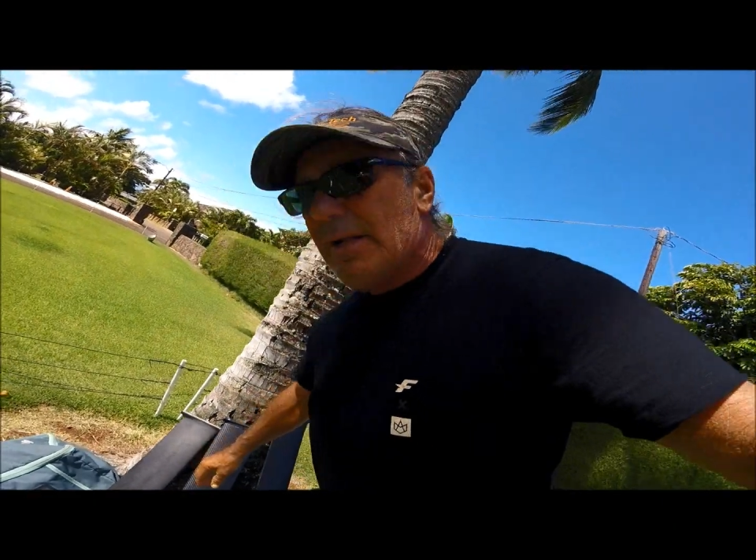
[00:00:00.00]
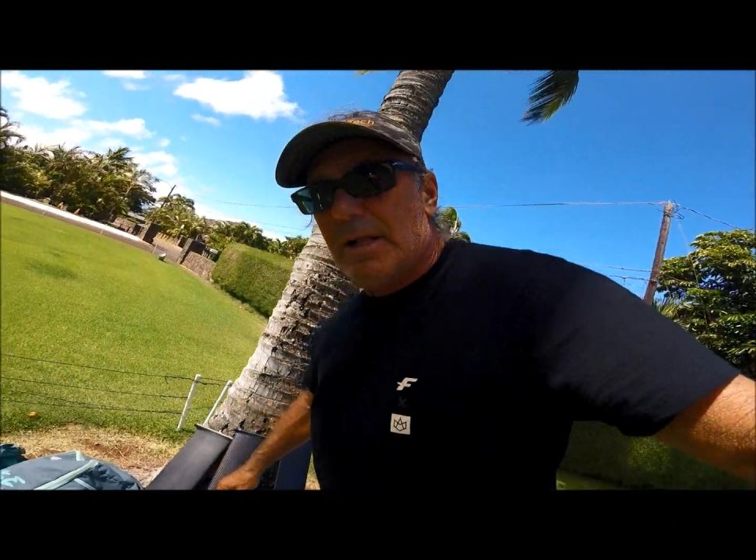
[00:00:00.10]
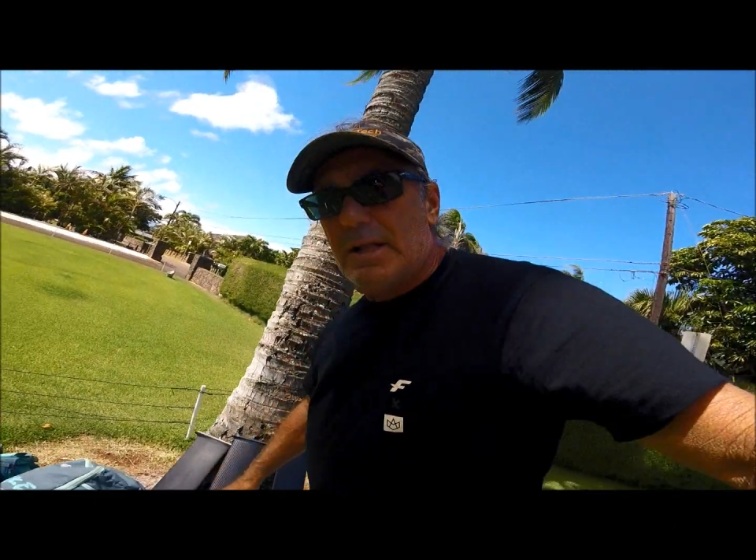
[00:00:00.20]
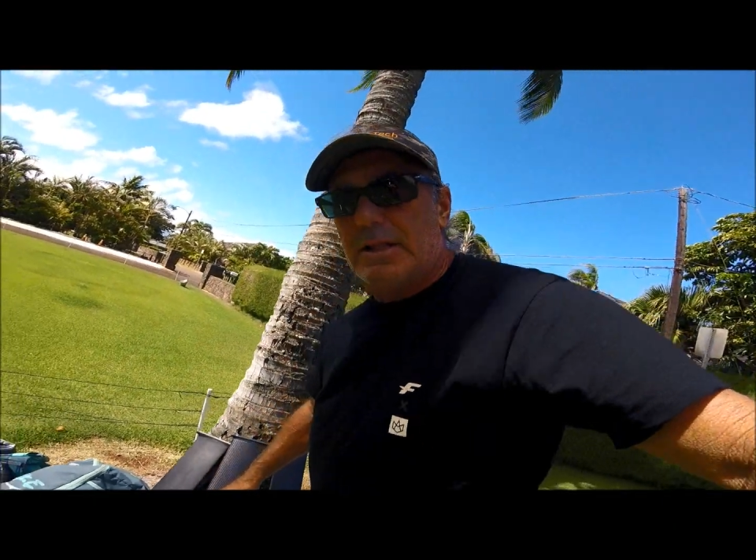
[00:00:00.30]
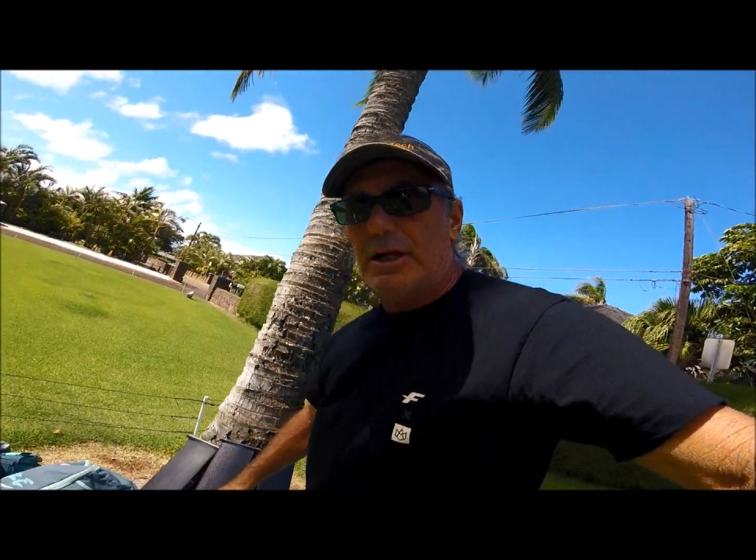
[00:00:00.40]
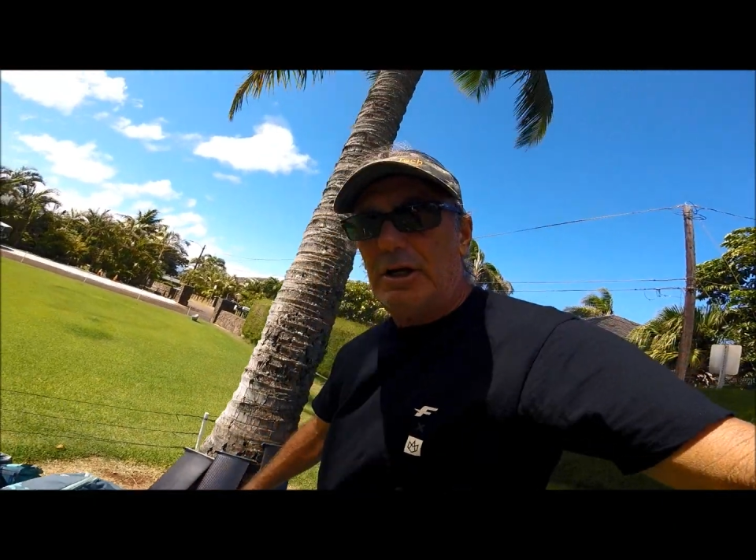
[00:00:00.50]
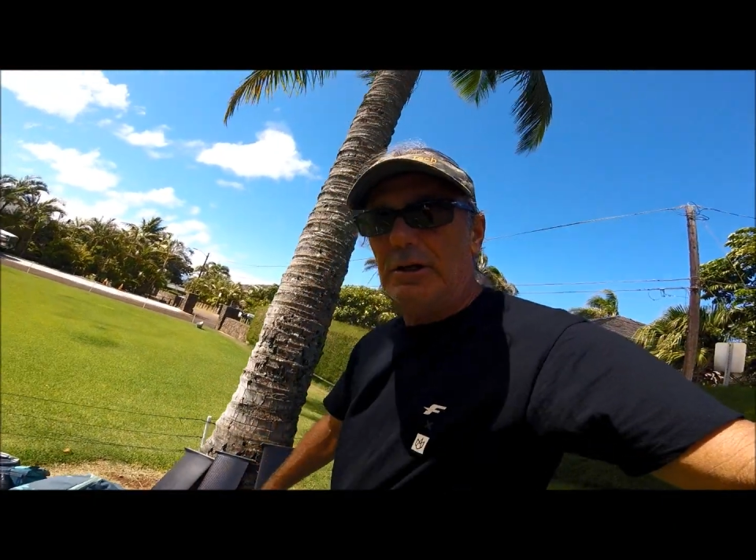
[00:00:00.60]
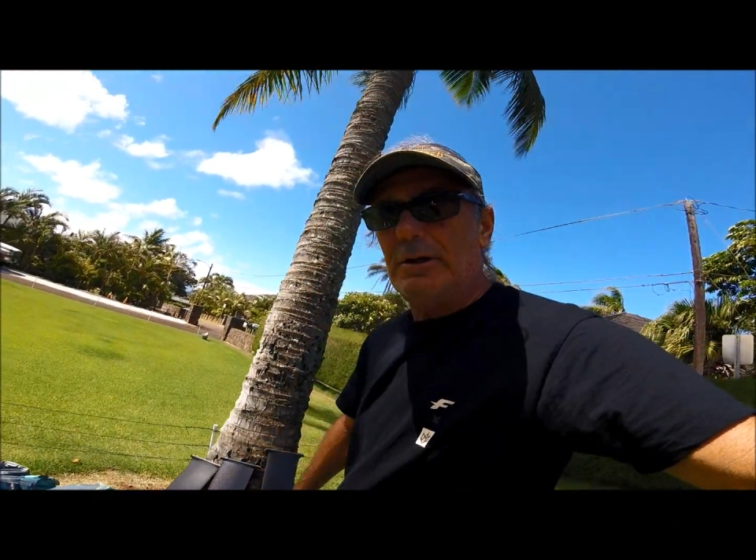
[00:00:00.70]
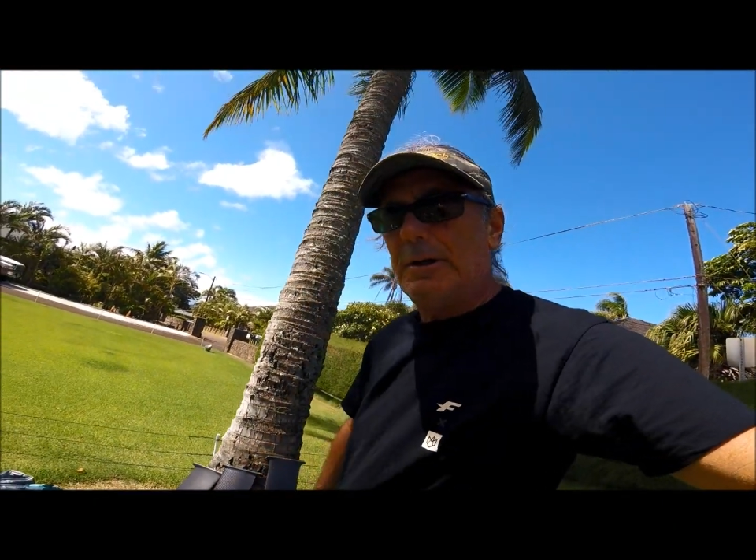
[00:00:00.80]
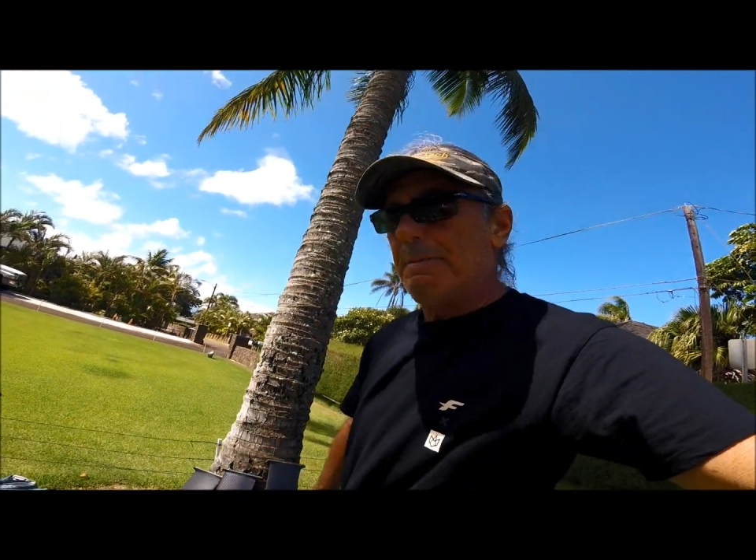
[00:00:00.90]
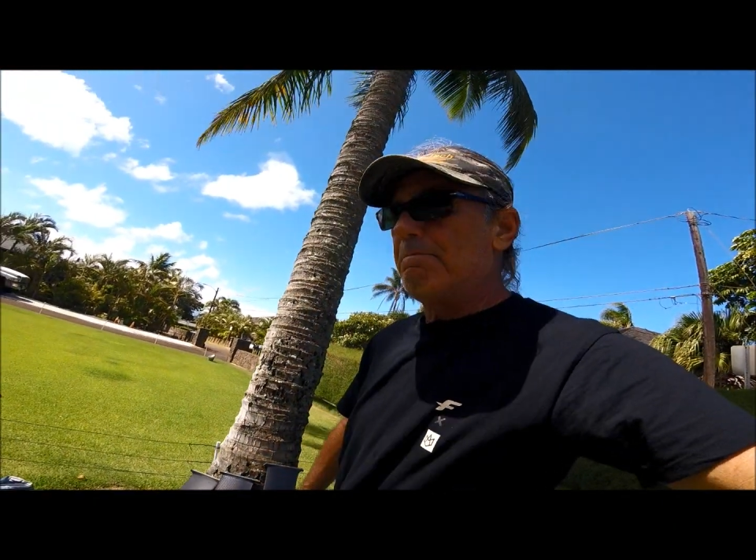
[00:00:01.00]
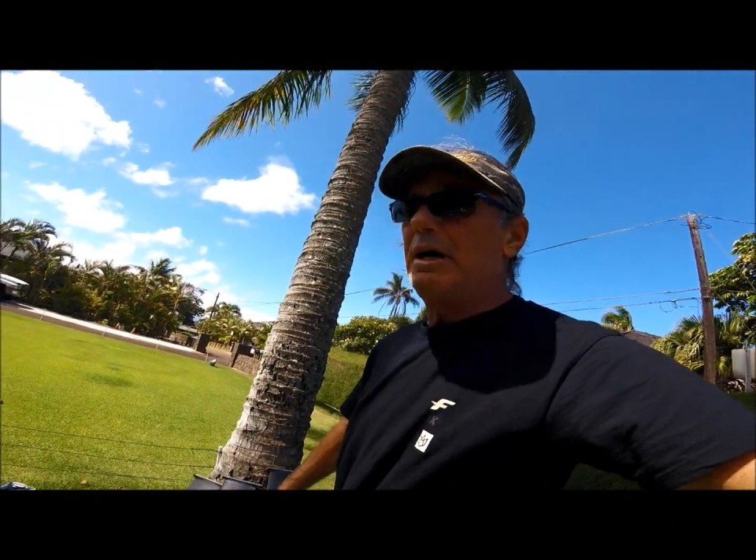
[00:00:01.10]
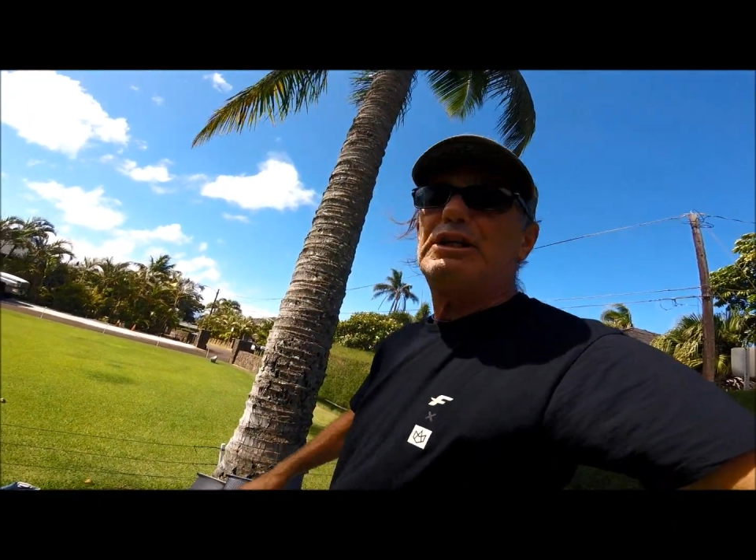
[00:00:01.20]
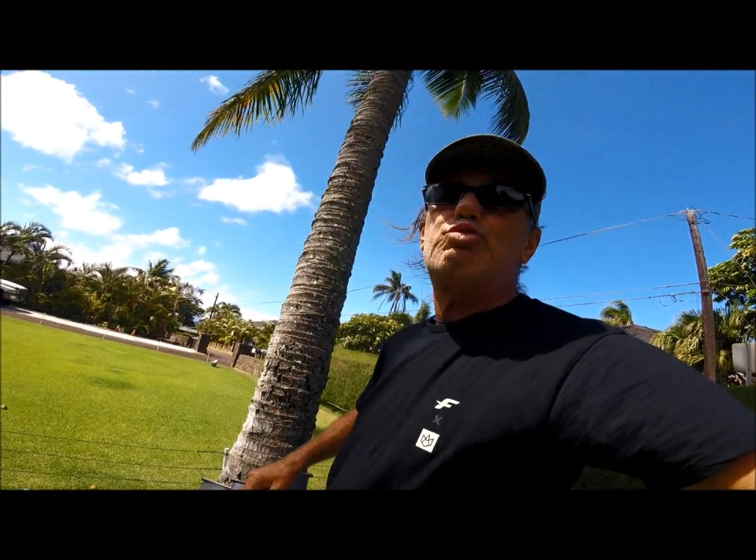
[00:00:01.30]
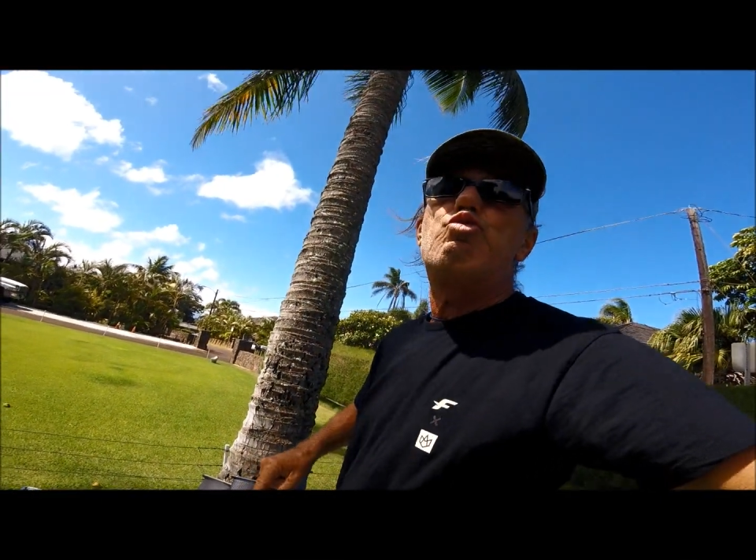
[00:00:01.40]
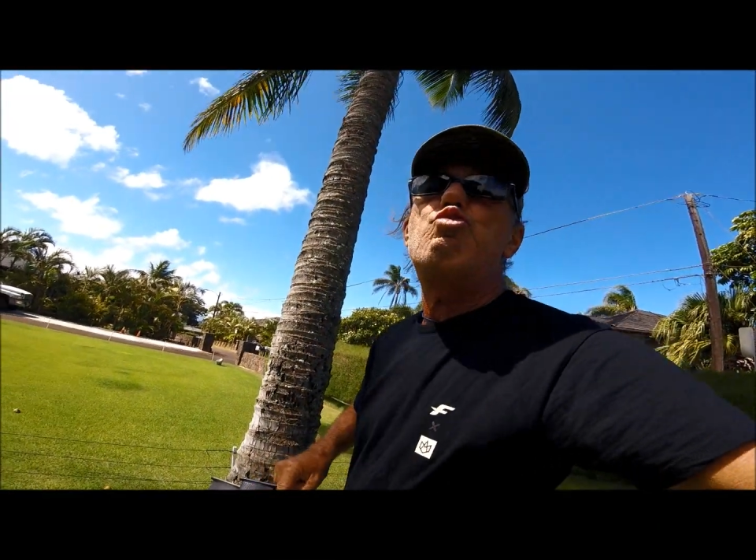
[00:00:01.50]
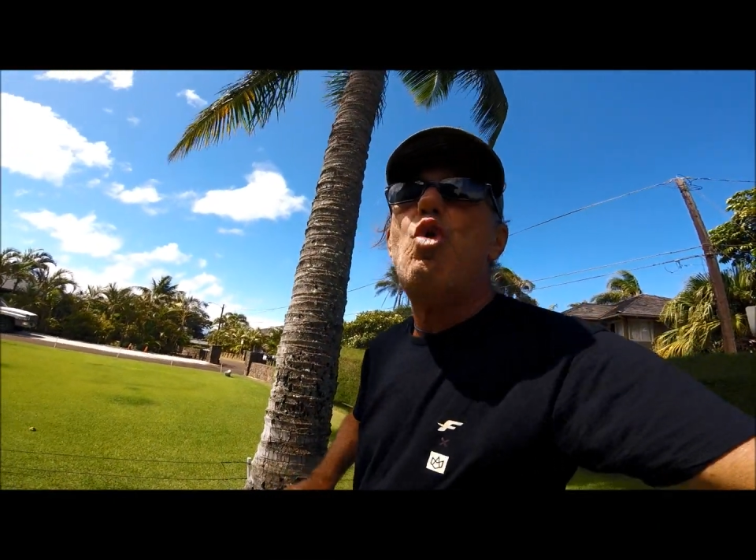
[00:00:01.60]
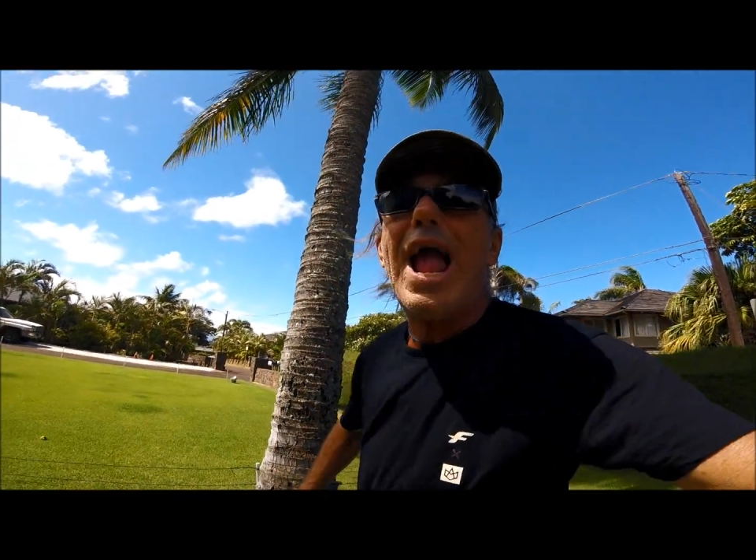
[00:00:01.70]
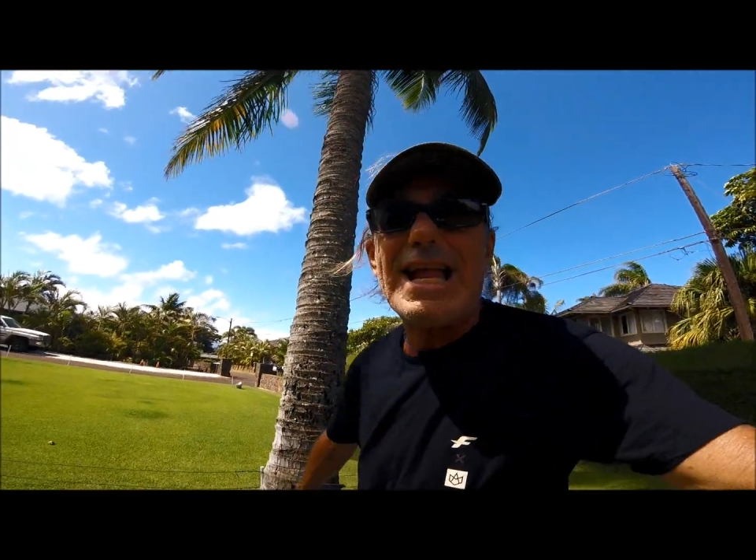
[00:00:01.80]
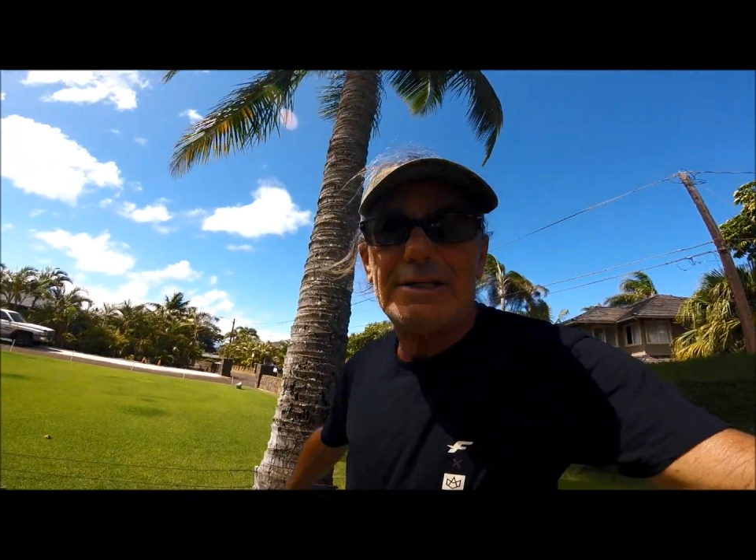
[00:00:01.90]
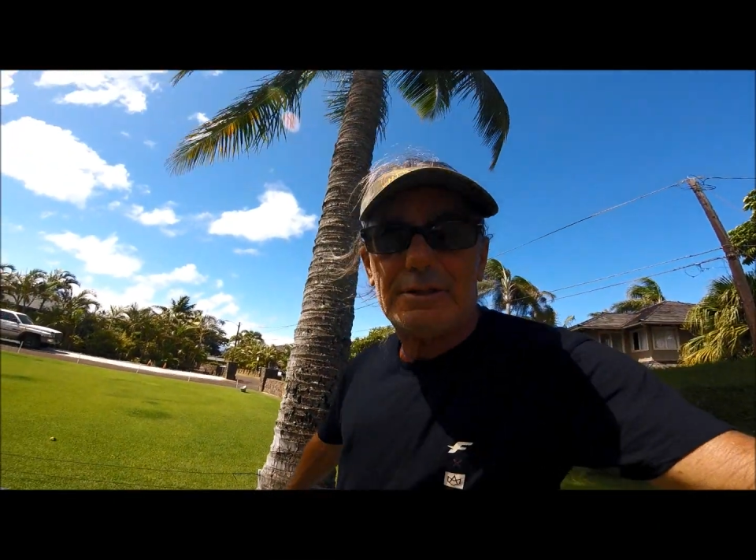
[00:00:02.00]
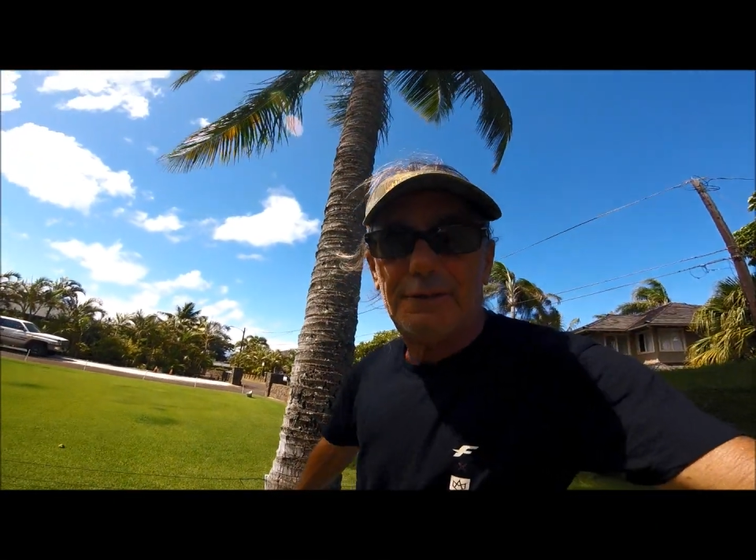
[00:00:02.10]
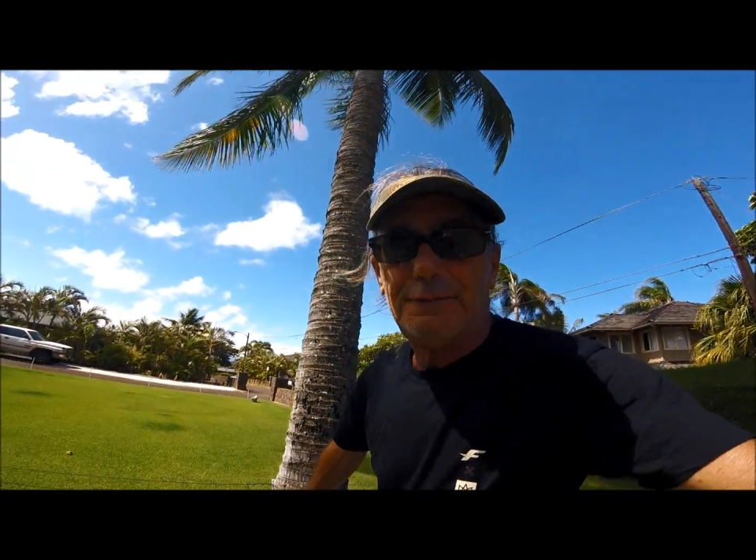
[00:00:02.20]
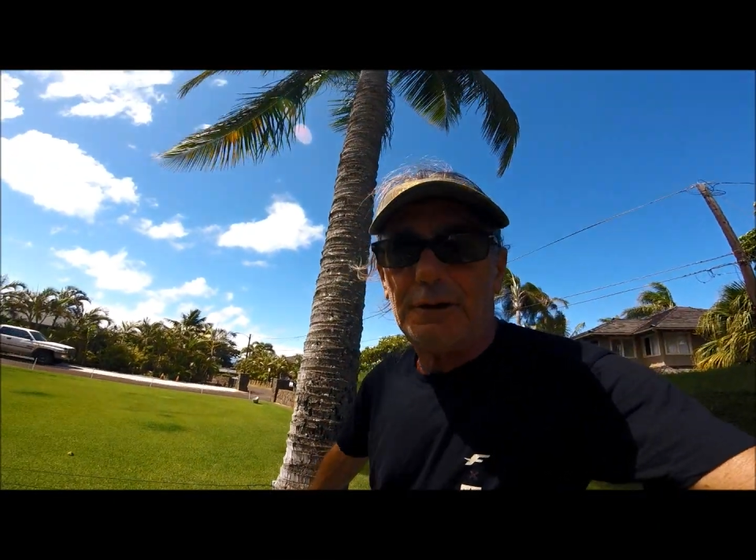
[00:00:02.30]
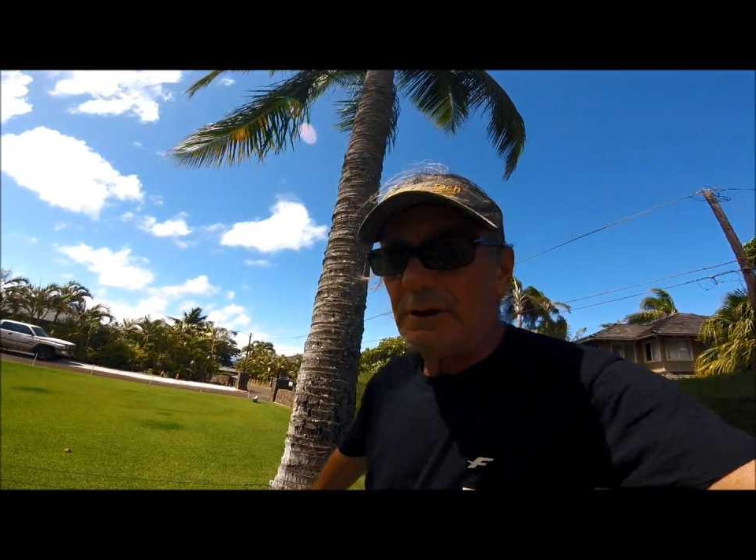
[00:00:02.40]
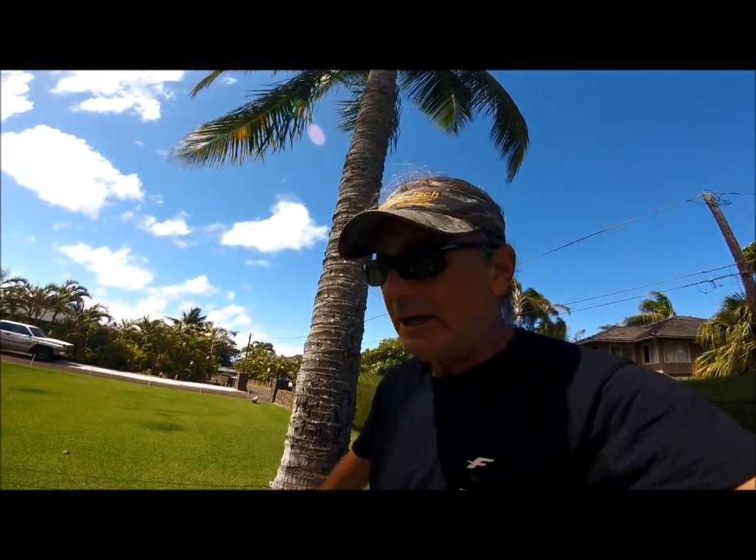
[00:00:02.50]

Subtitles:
thicker, but it's way stiffer.